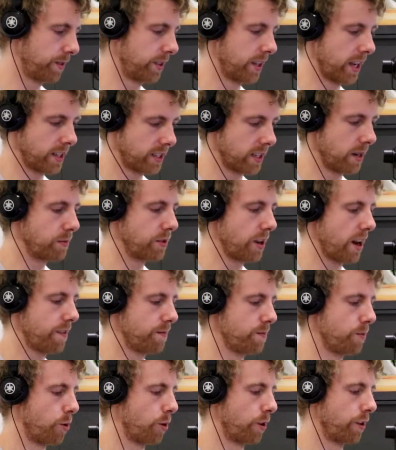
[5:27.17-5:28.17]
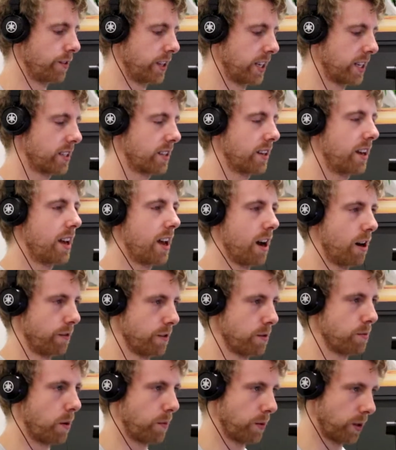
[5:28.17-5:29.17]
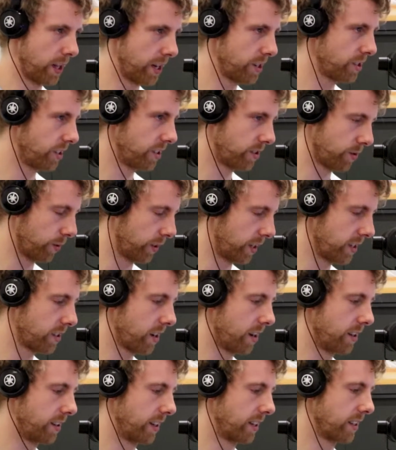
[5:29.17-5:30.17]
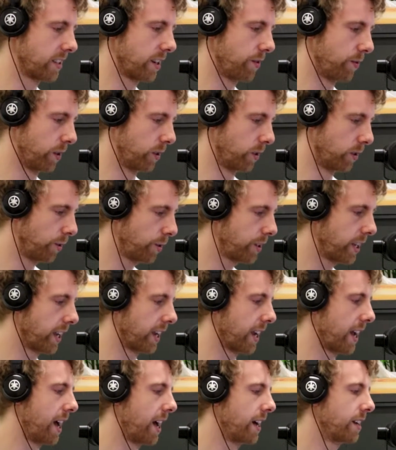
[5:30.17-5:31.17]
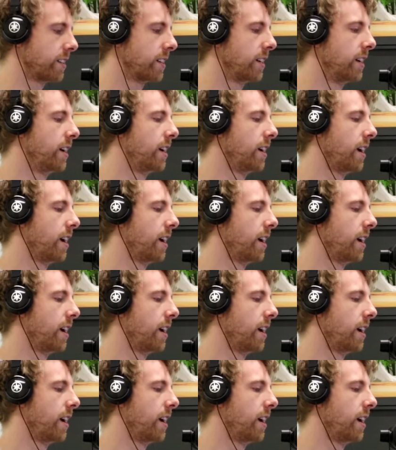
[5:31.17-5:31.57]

they seem to have more of this healthy populations, all these kind of things that we're looking at.